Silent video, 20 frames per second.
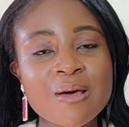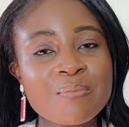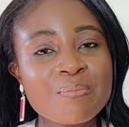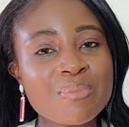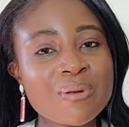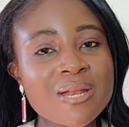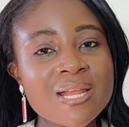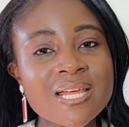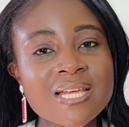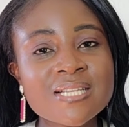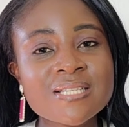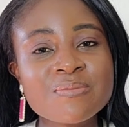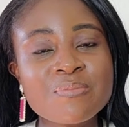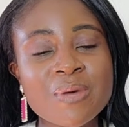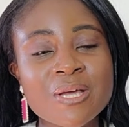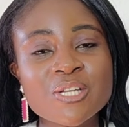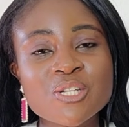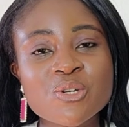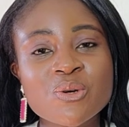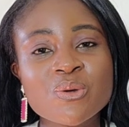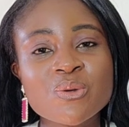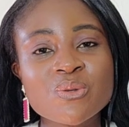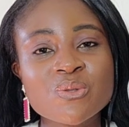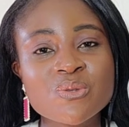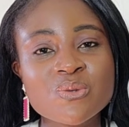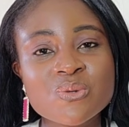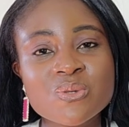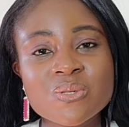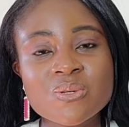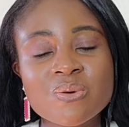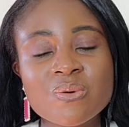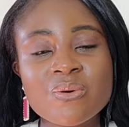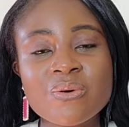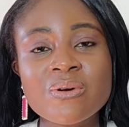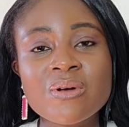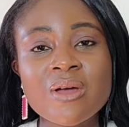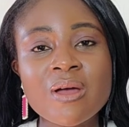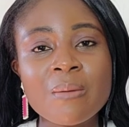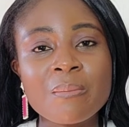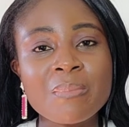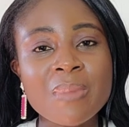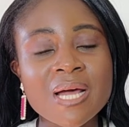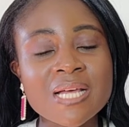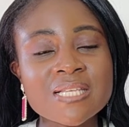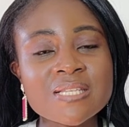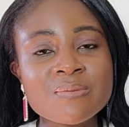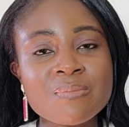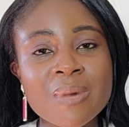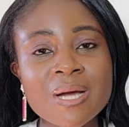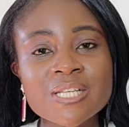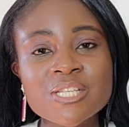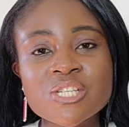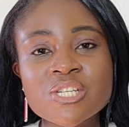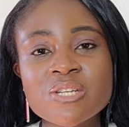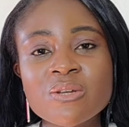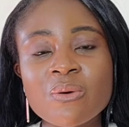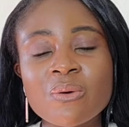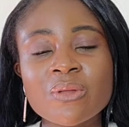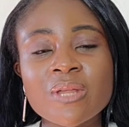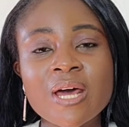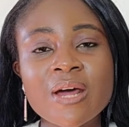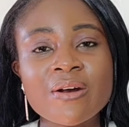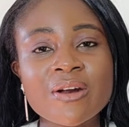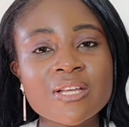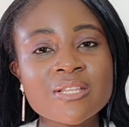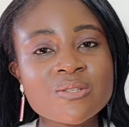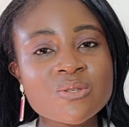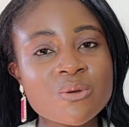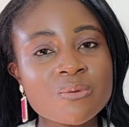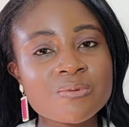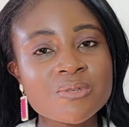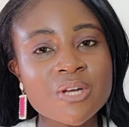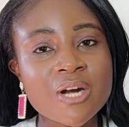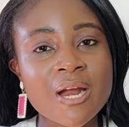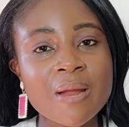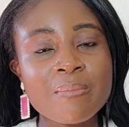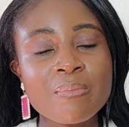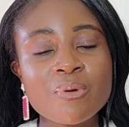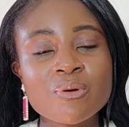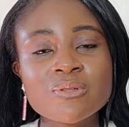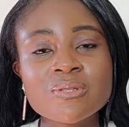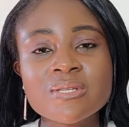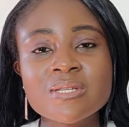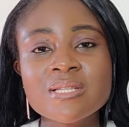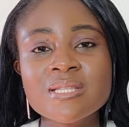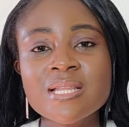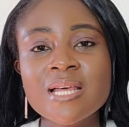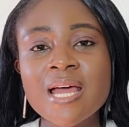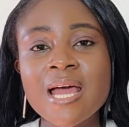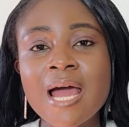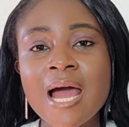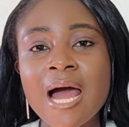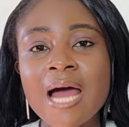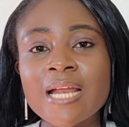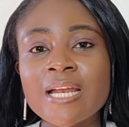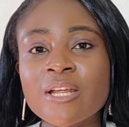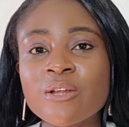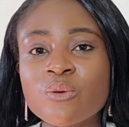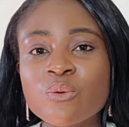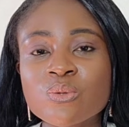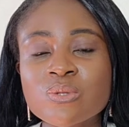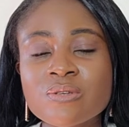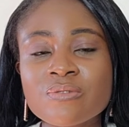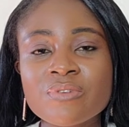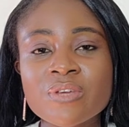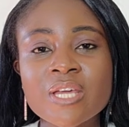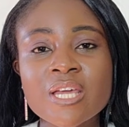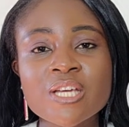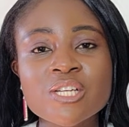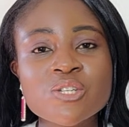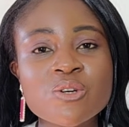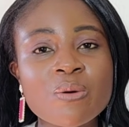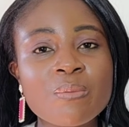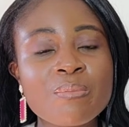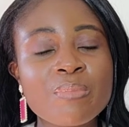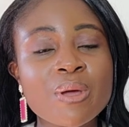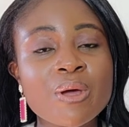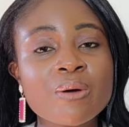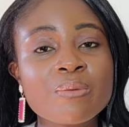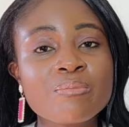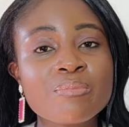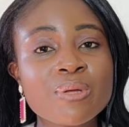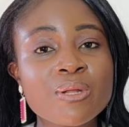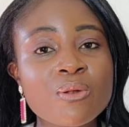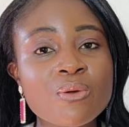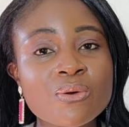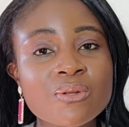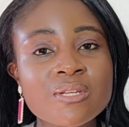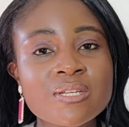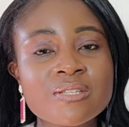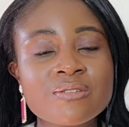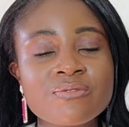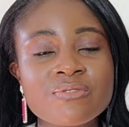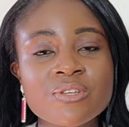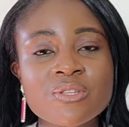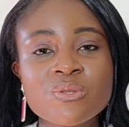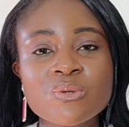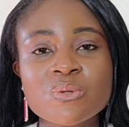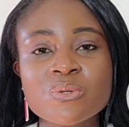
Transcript: please make sure you do so by smashing on that red subscribe button and the notification bell below this video,